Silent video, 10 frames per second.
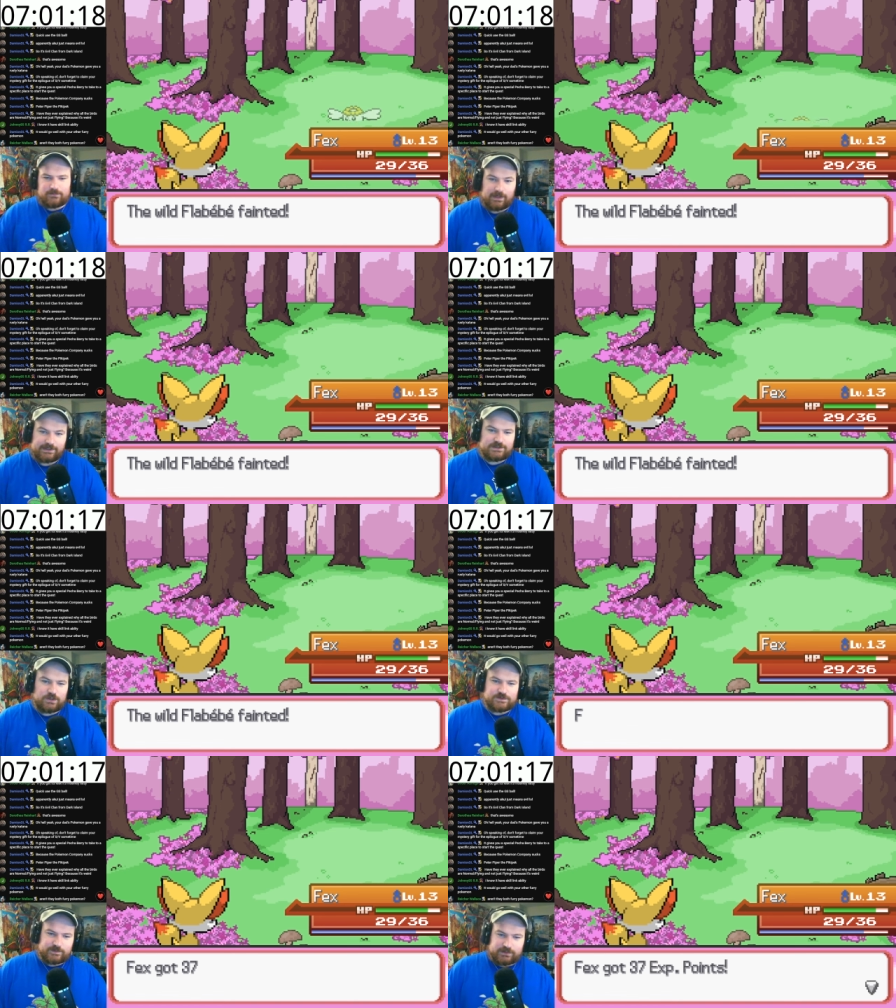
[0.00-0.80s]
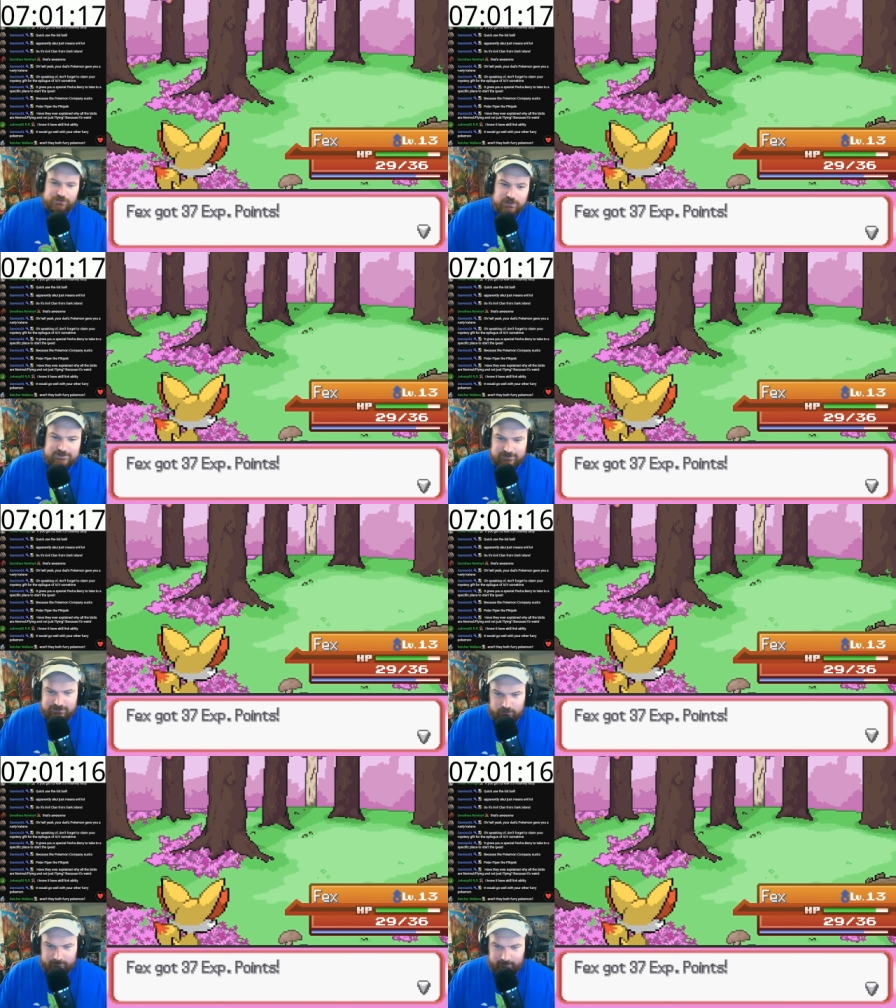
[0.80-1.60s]
I need to know so I can adjust the
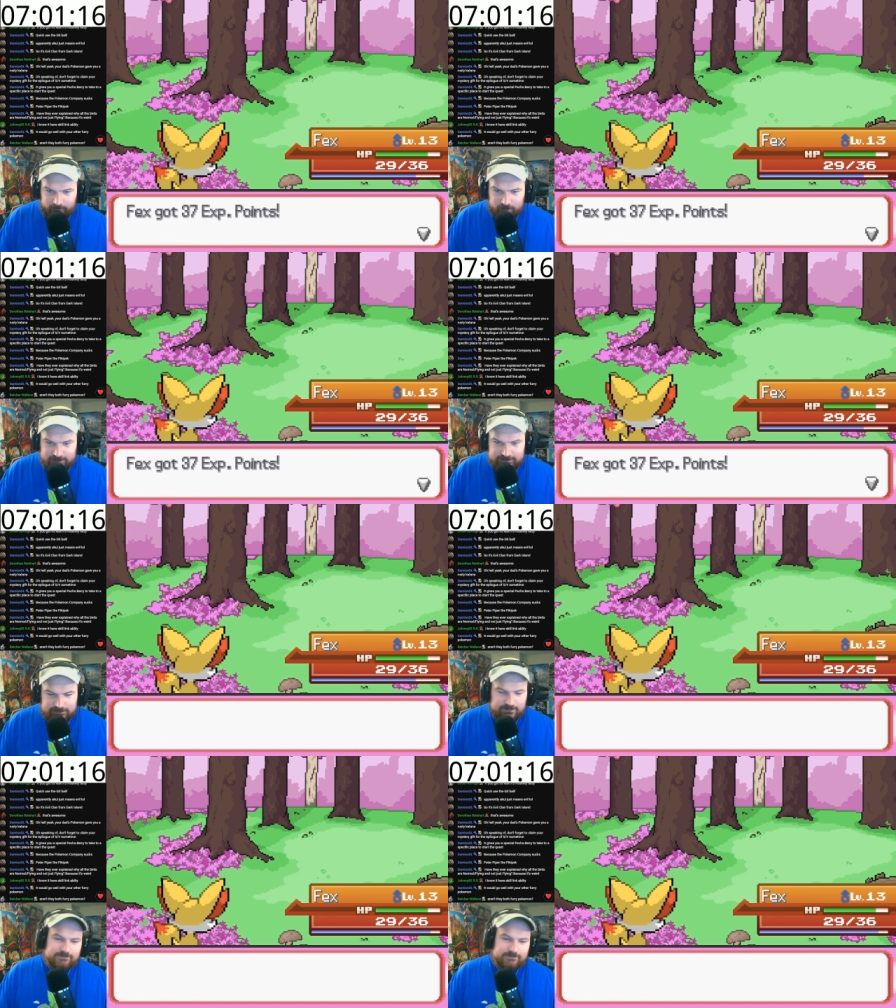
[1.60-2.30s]
tone of my voice.